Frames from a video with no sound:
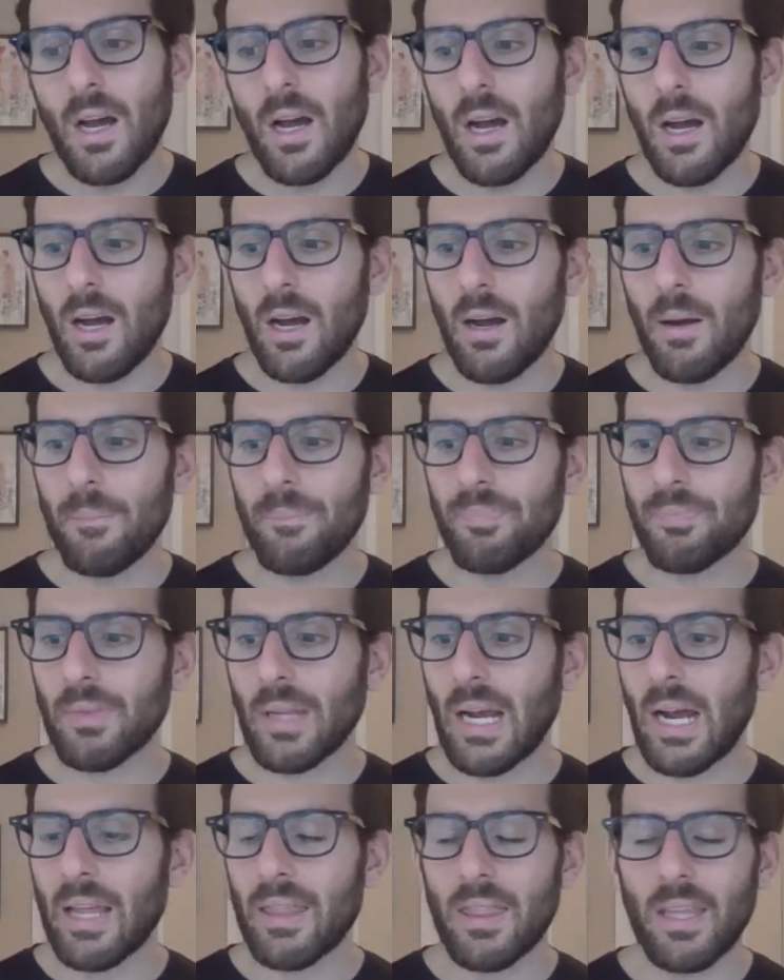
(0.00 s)
Um,
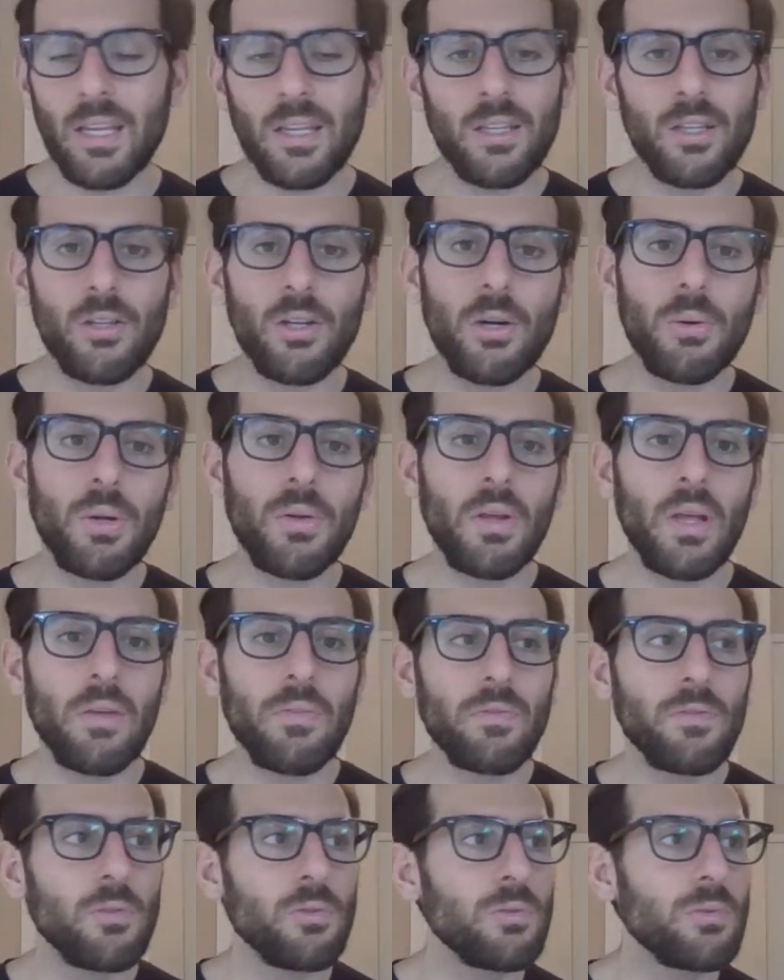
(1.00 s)
I think, you know,
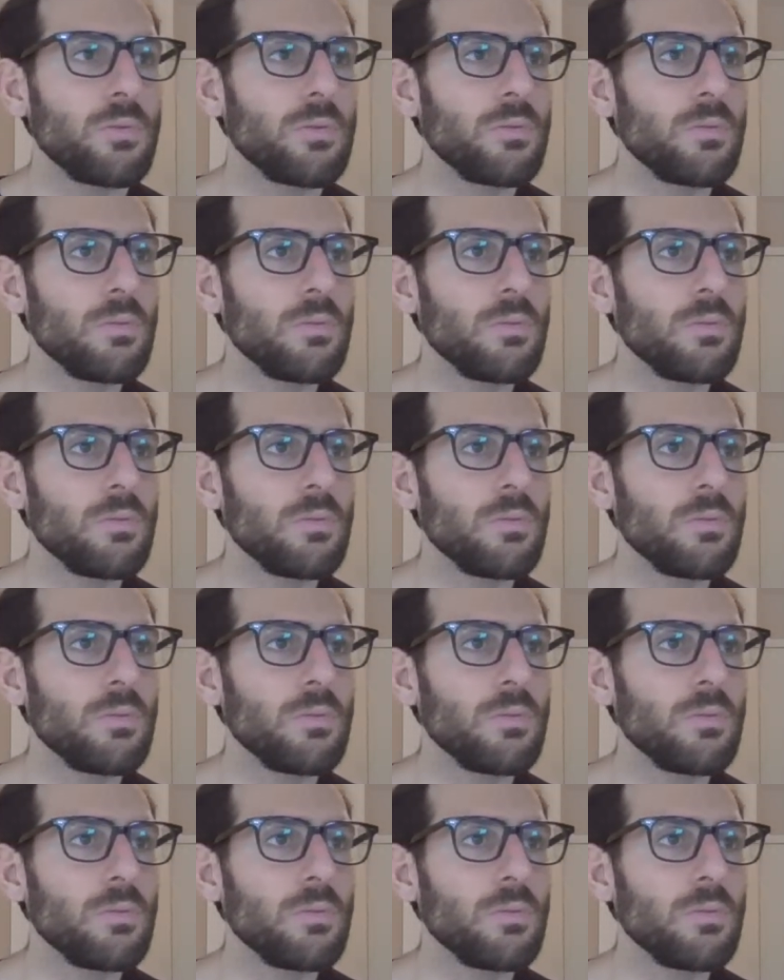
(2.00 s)
if you,